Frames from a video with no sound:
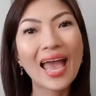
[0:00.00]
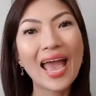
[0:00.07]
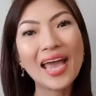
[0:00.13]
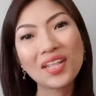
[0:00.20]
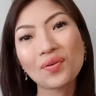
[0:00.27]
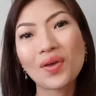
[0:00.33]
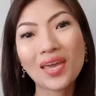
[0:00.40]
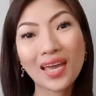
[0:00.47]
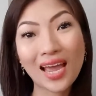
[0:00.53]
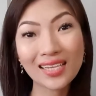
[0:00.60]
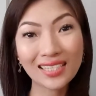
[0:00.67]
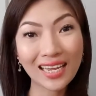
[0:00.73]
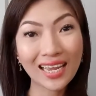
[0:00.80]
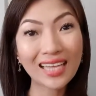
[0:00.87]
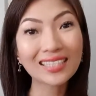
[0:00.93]
Anyway
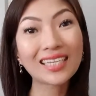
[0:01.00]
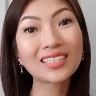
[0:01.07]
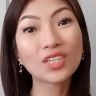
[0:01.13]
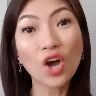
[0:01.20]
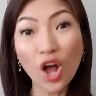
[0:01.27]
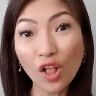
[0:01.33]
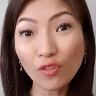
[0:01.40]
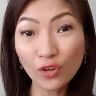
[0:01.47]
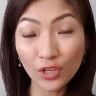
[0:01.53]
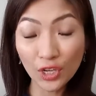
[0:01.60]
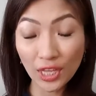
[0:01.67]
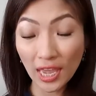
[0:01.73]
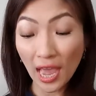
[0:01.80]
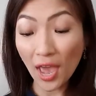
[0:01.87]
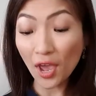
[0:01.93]
guys, I guess that's all for
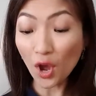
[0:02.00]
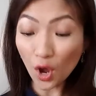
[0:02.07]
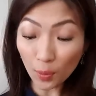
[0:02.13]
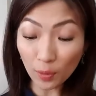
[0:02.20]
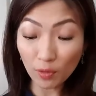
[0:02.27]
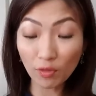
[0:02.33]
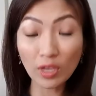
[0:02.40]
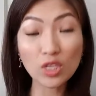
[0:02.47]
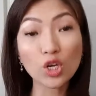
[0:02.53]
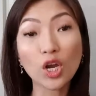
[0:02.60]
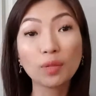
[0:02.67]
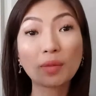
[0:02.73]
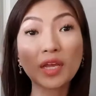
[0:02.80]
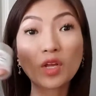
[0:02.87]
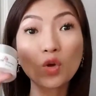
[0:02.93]
today. I hope you've
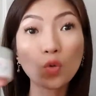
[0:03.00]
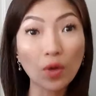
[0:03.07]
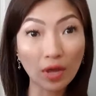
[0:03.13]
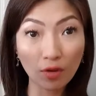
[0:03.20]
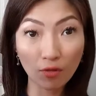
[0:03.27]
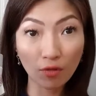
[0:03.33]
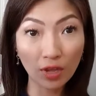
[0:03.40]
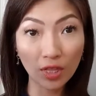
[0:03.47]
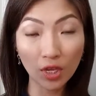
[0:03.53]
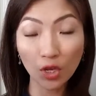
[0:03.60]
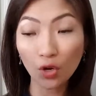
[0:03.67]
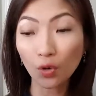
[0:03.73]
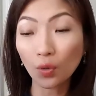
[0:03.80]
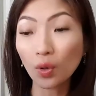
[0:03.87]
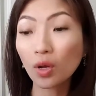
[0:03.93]
enjoyed my quick
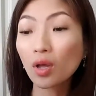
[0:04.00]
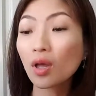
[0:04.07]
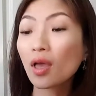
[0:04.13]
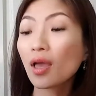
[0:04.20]
video